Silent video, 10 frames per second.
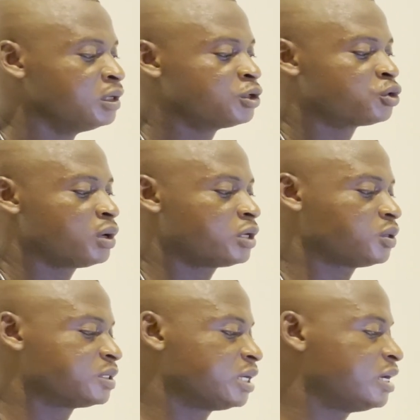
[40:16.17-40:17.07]
So that's what
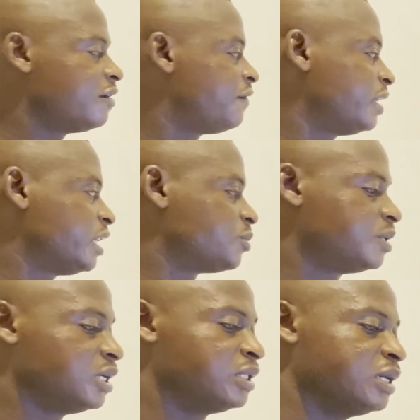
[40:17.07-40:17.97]
we say in the vectors
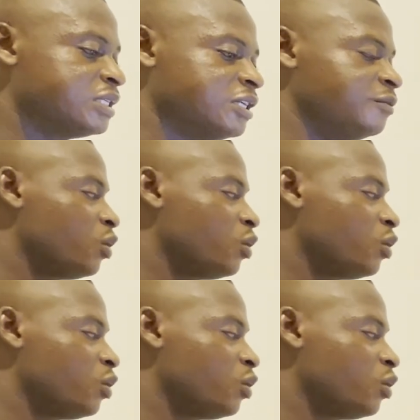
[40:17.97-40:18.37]
presentation, the